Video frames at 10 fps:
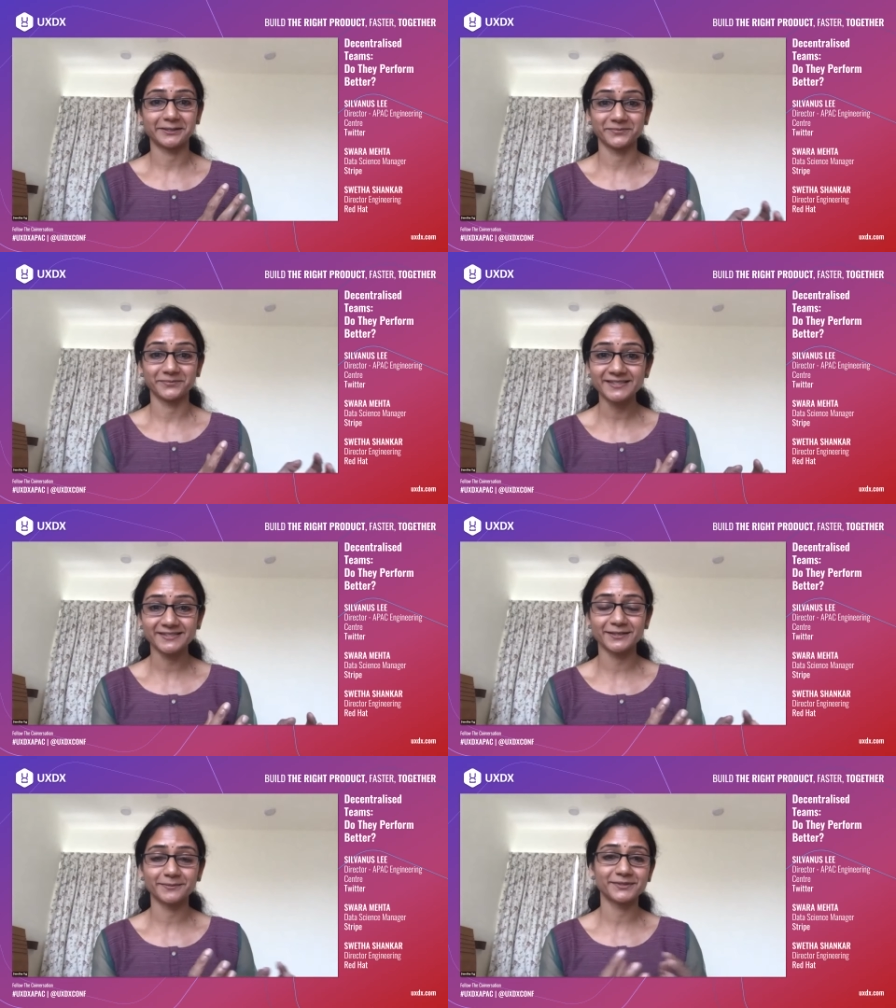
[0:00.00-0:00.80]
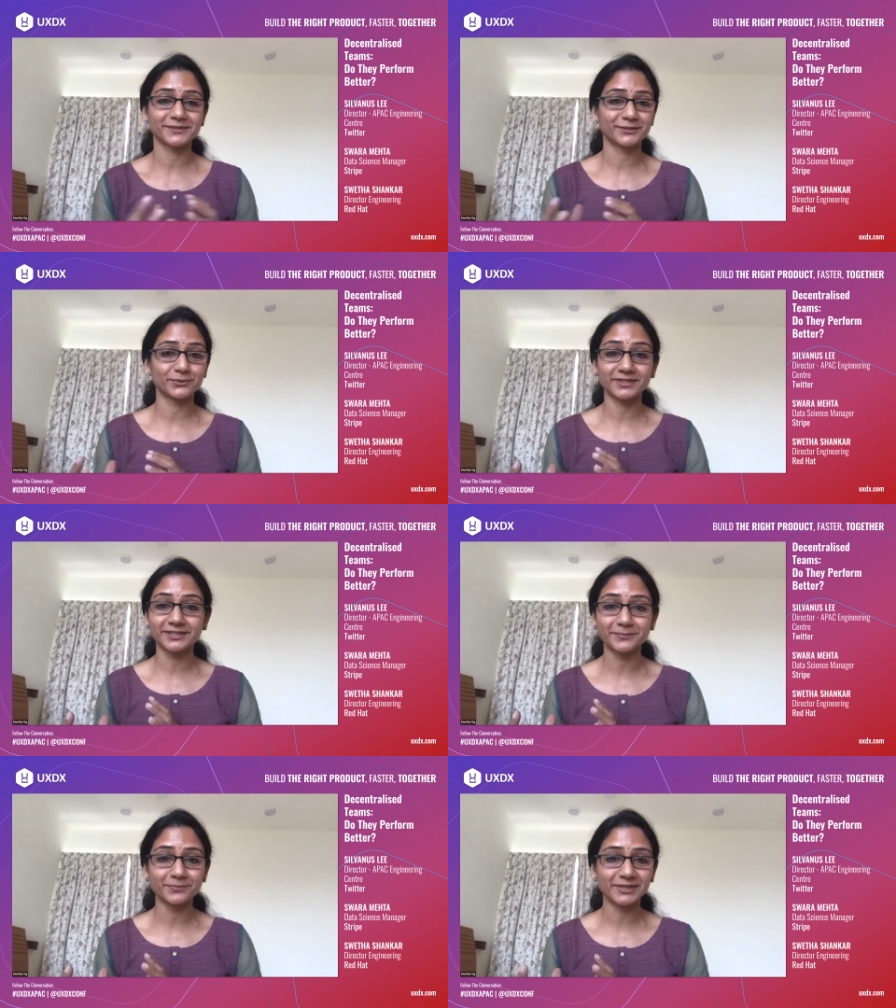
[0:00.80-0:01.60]
systems to a
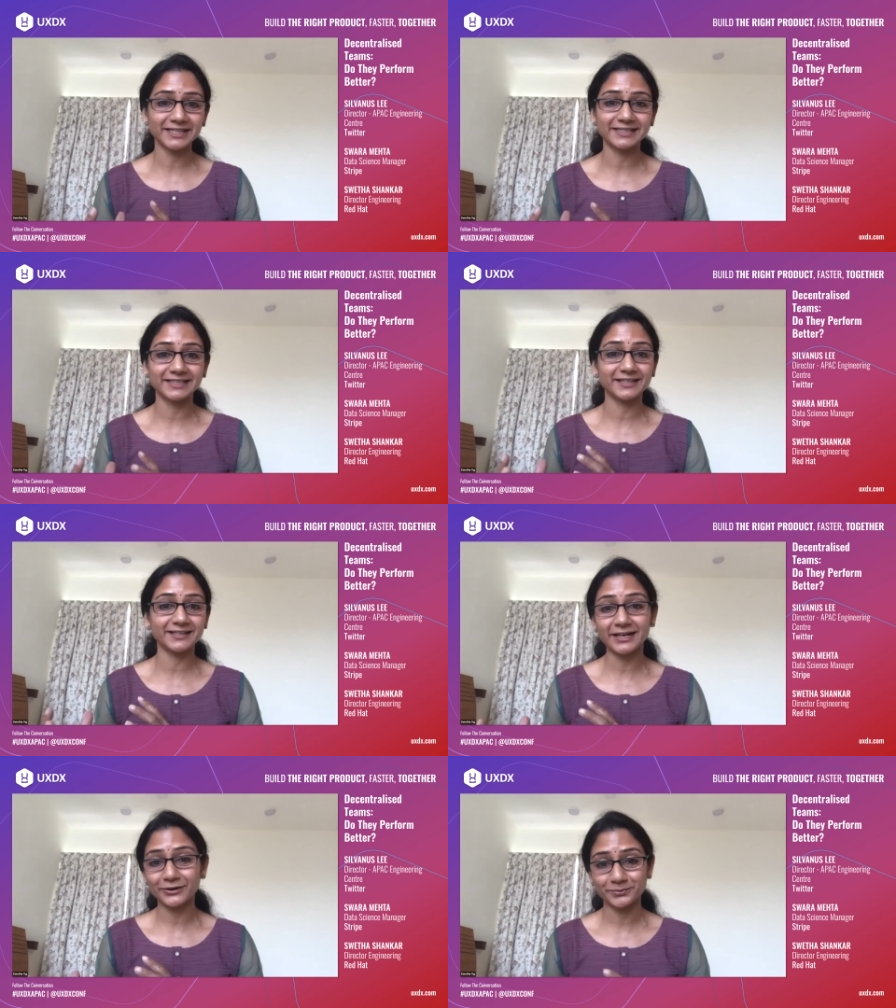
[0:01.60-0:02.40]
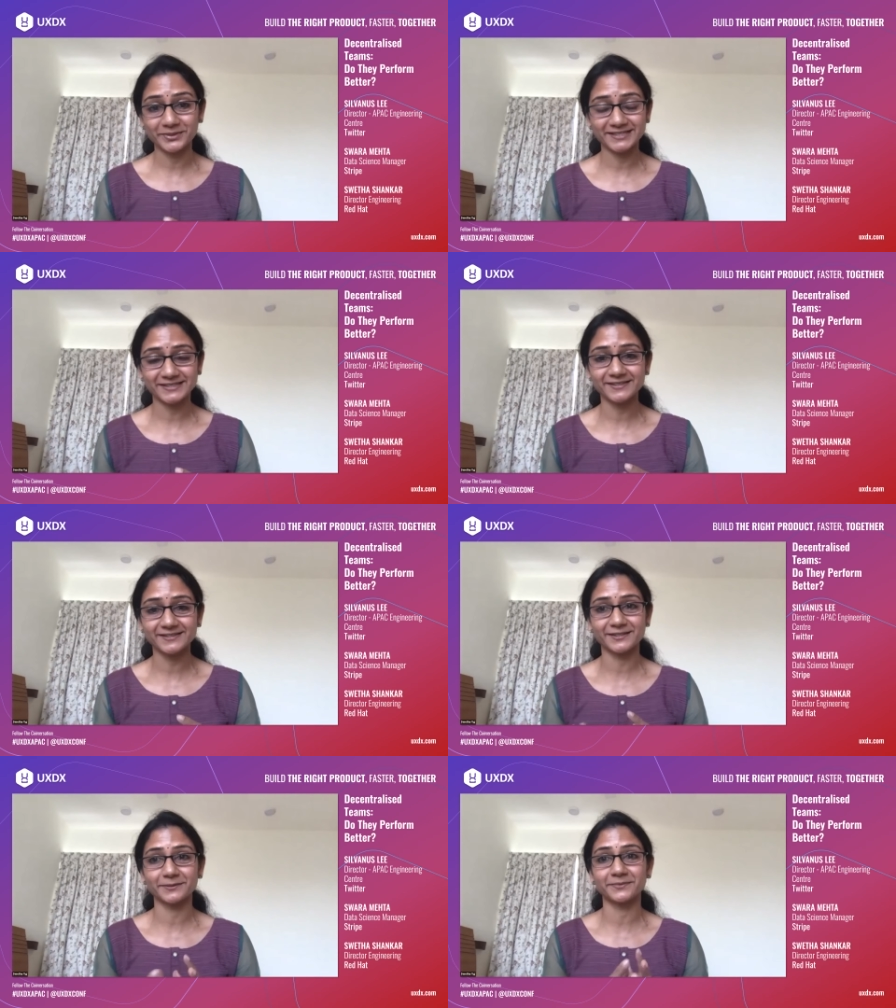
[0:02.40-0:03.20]
completely cloud-based
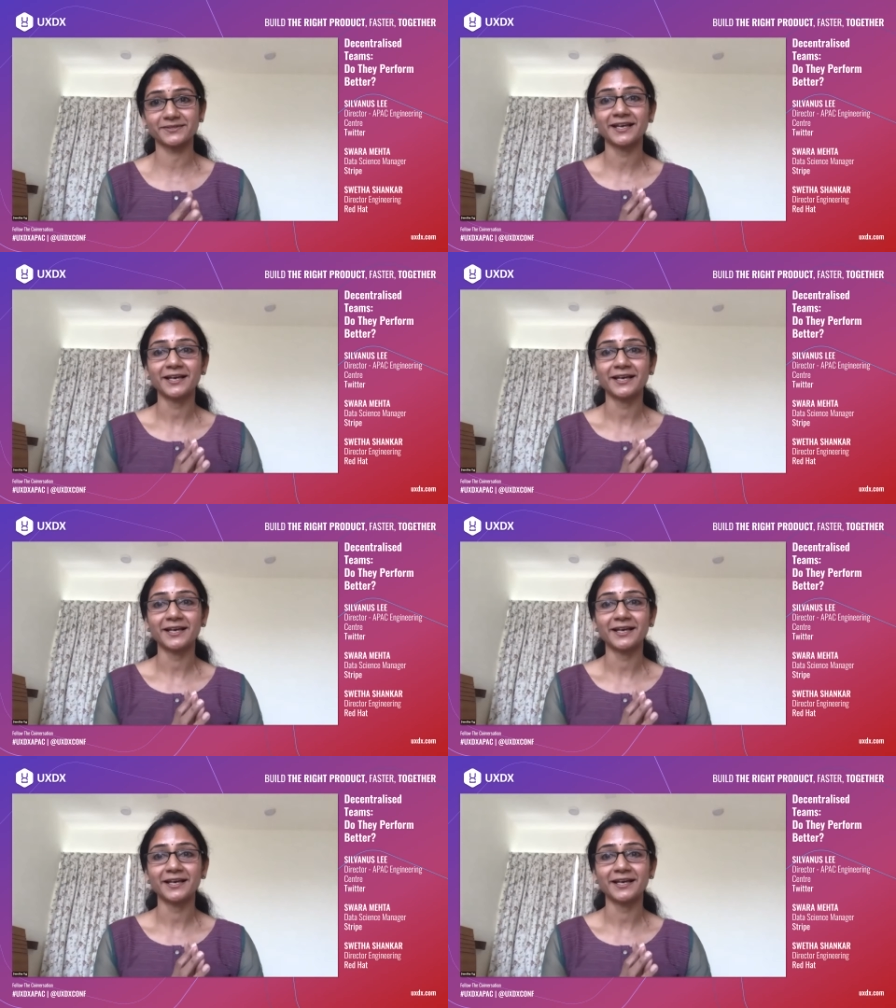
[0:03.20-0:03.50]
systems.